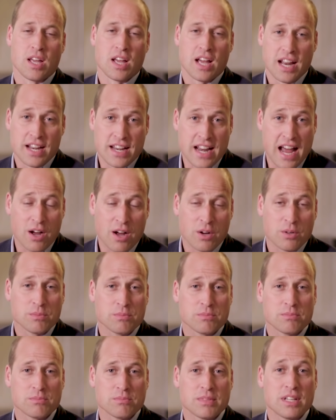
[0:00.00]
And now
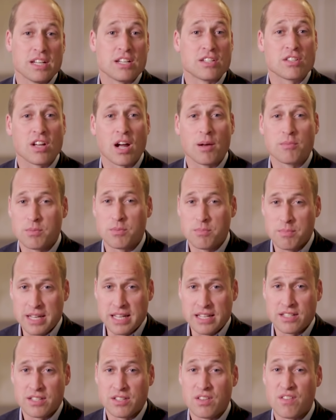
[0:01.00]
it is time to
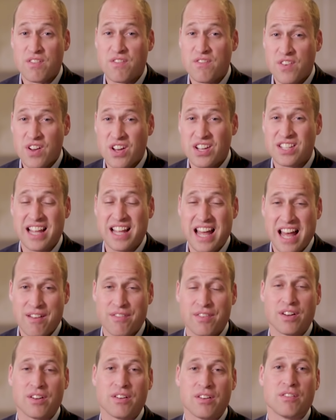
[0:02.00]
meet the first
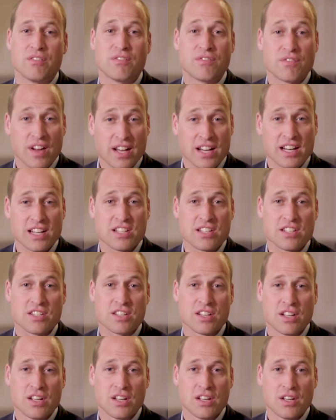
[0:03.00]
ever finalists
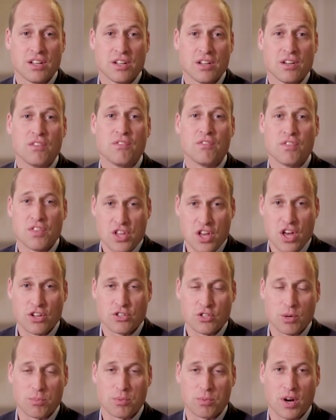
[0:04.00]
for the
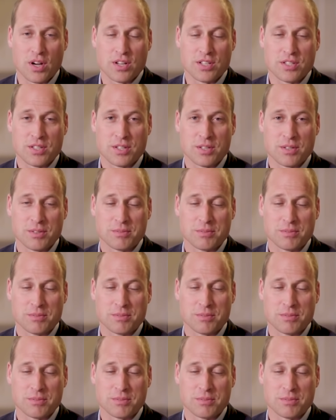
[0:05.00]
Earthshot Prize.